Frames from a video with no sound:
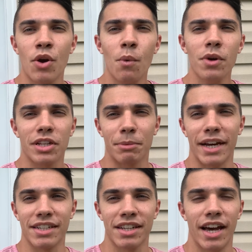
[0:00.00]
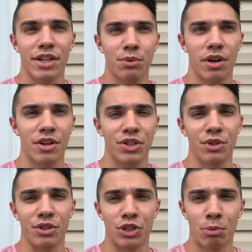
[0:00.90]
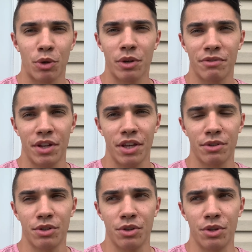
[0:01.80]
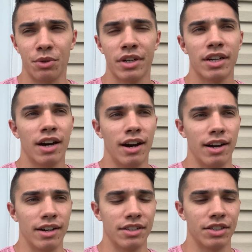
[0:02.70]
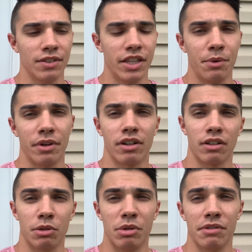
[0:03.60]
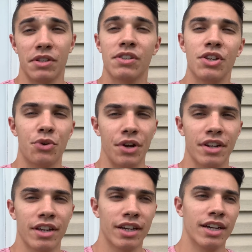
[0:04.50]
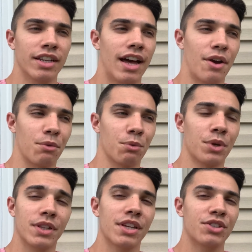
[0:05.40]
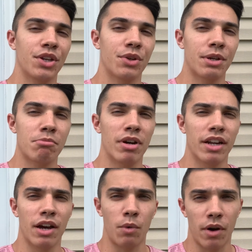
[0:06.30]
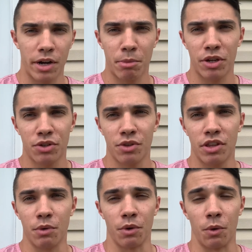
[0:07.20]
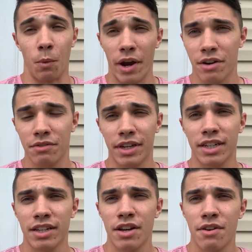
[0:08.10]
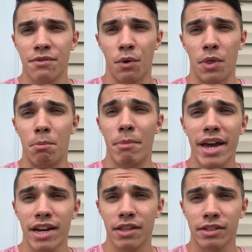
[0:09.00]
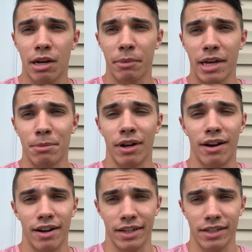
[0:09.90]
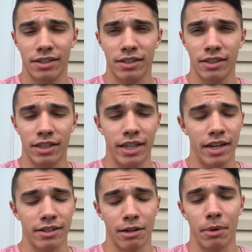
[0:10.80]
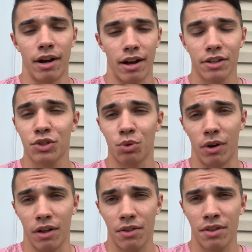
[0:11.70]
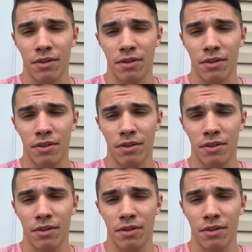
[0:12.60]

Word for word: What's up guys? I just wanted to shoot a super quick video to you uh, to let you in on a little bit of a secret. Not really a secret, but I wanted to make sure that you were aware of it for the mega that's coming up in August. The date is gonna be August 12th.